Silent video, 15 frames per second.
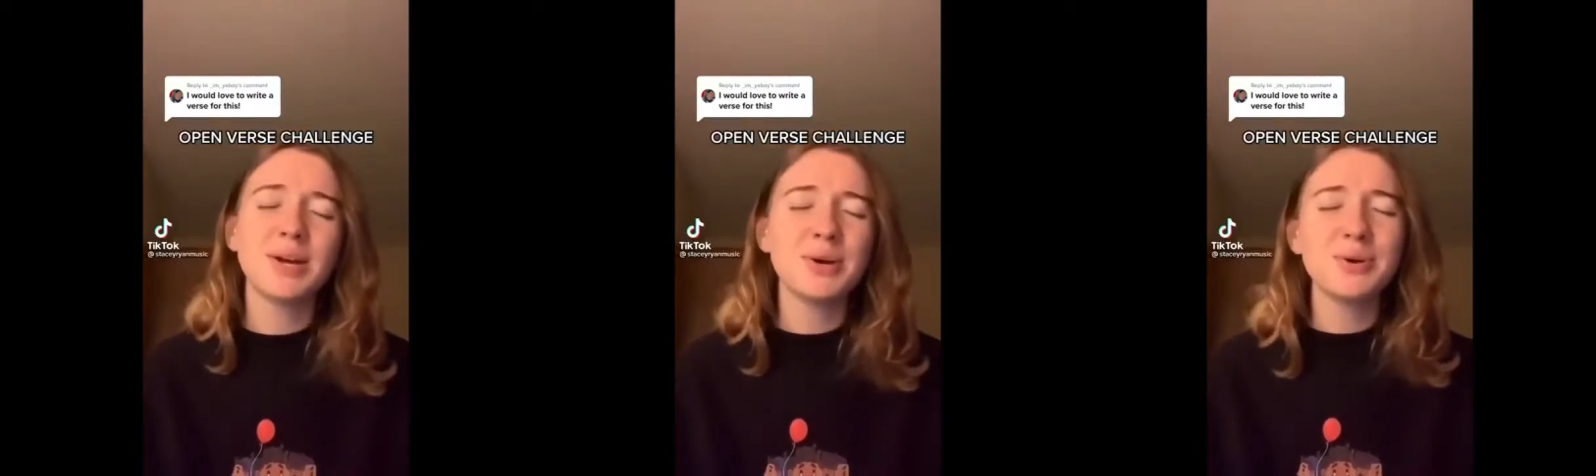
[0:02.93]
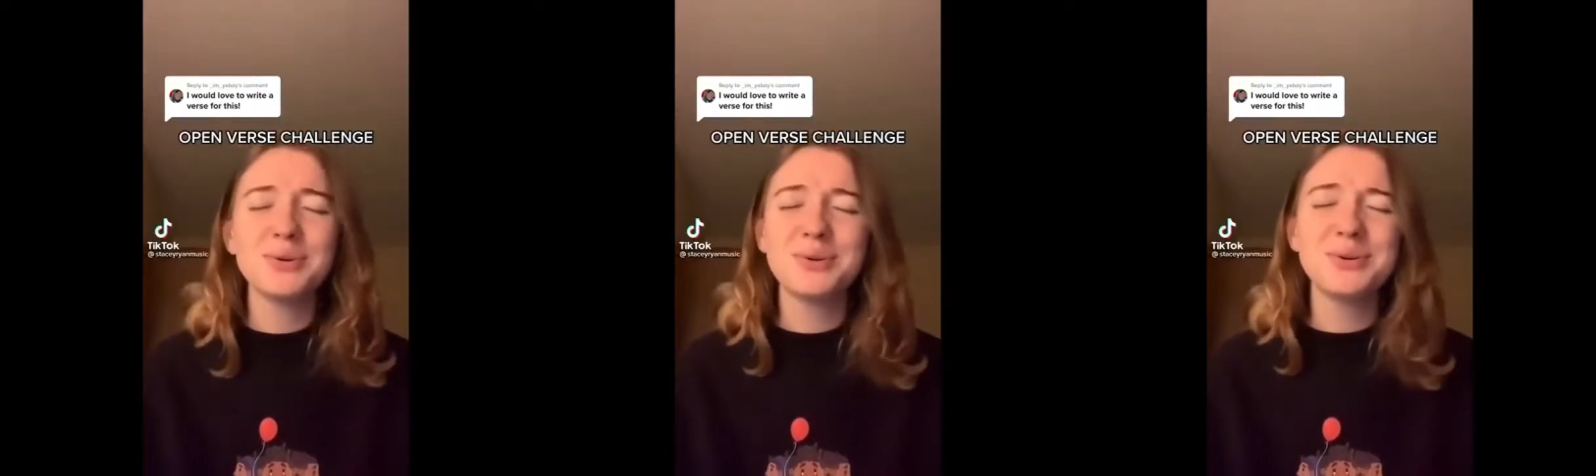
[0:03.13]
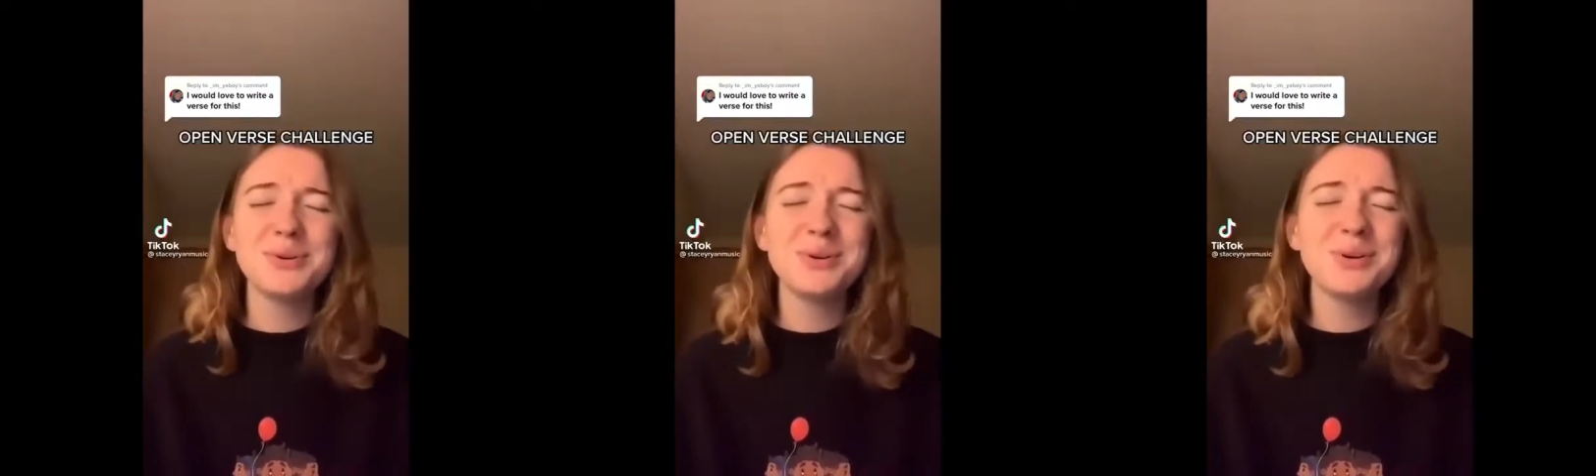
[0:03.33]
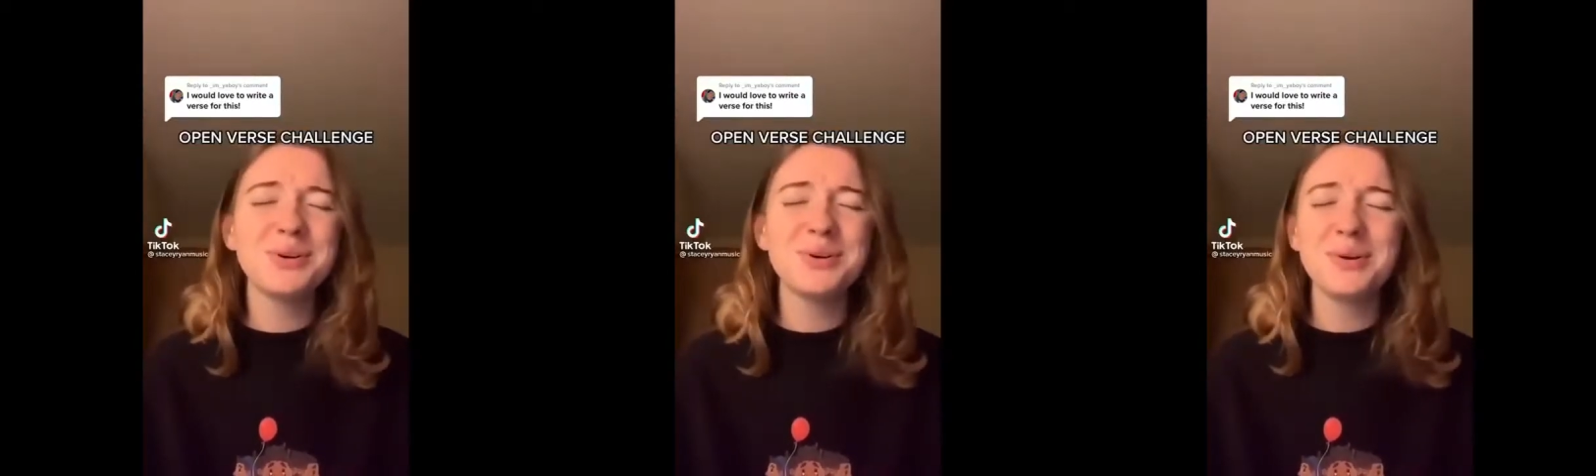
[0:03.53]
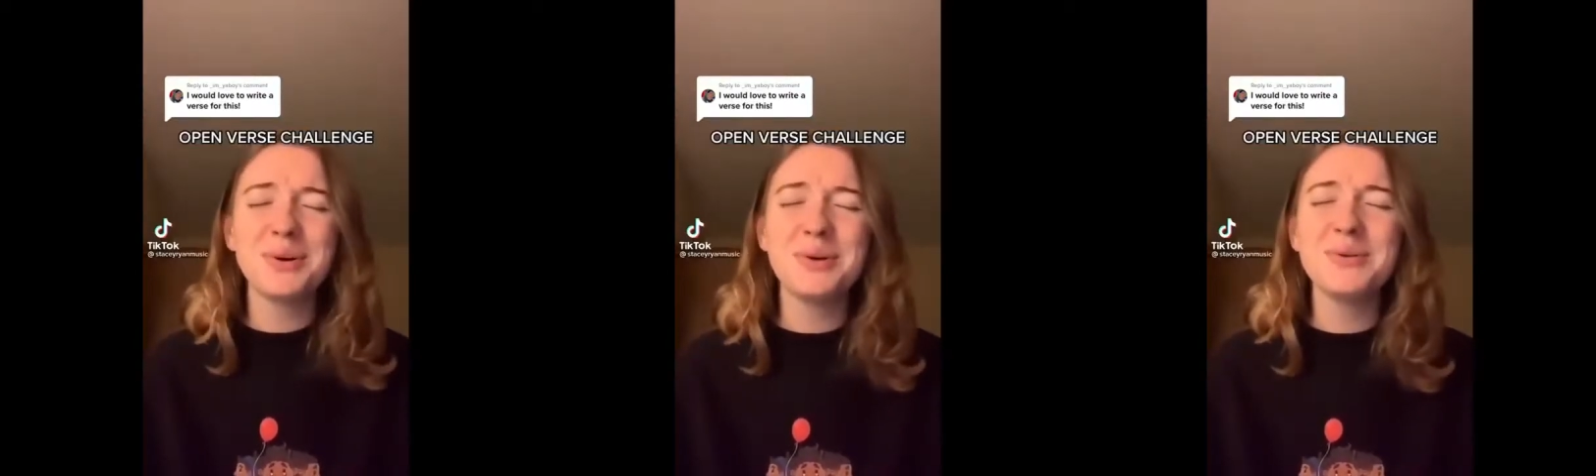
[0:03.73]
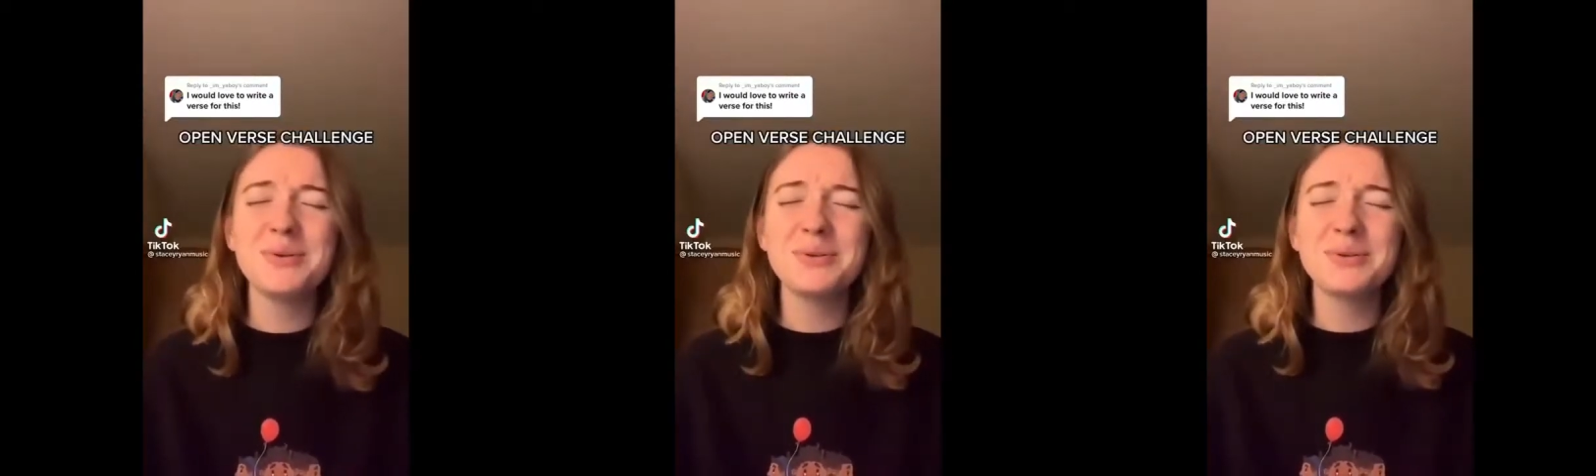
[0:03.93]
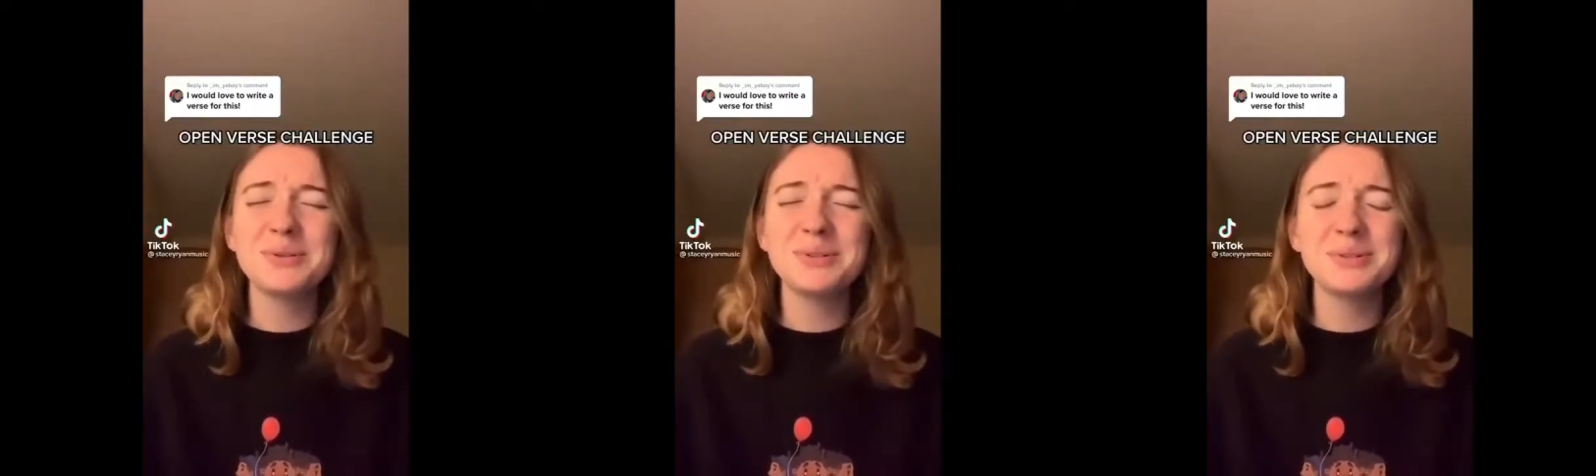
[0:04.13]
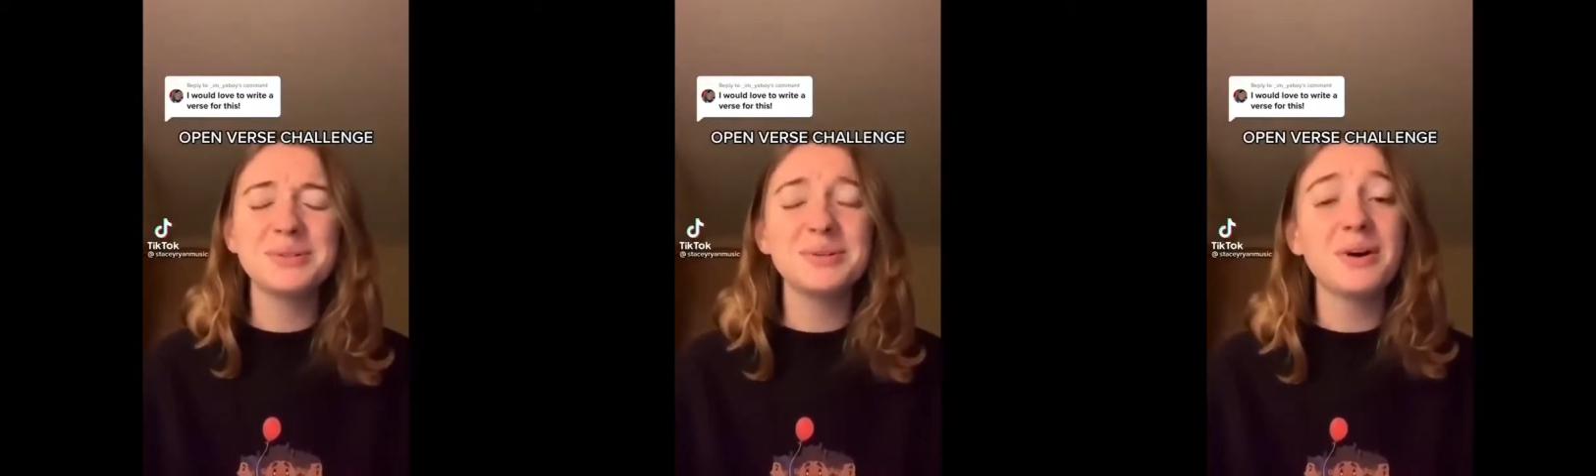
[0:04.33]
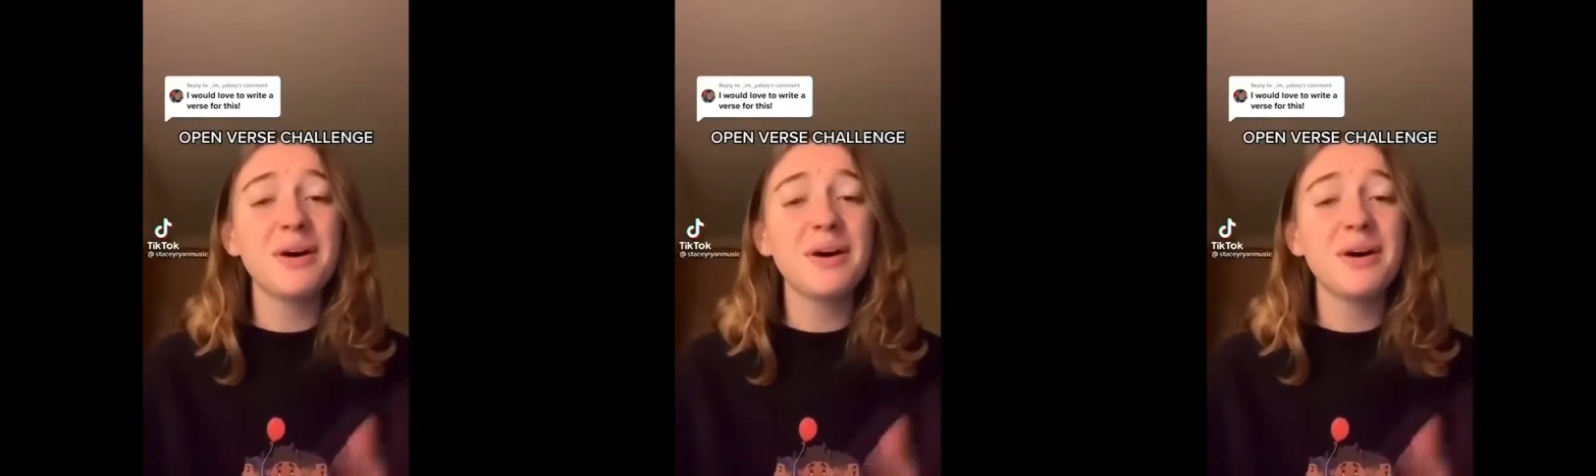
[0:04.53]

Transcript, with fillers: Ooh,